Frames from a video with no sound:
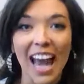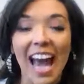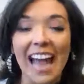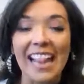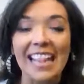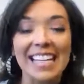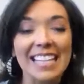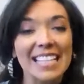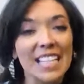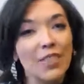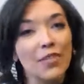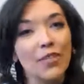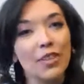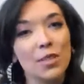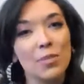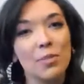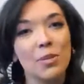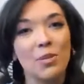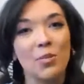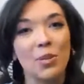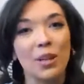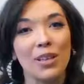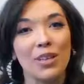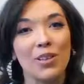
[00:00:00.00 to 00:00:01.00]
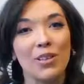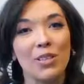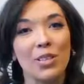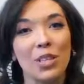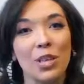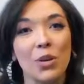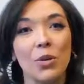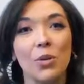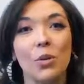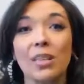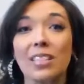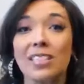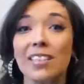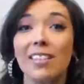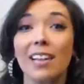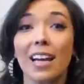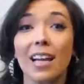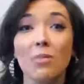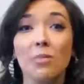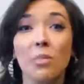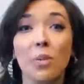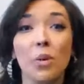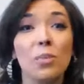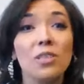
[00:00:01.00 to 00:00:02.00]
And the difference between those two is a
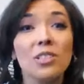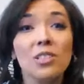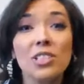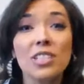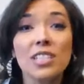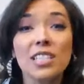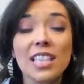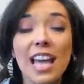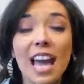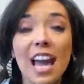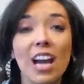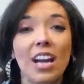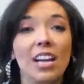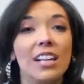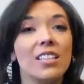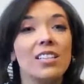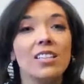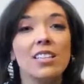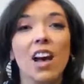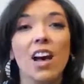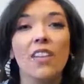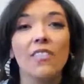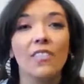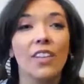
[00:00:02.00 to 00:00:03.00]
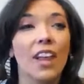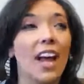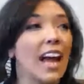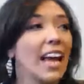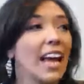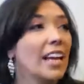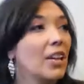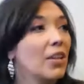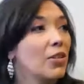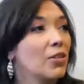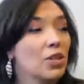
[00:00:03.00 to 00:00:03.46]
light bulb is just there, it's soft light.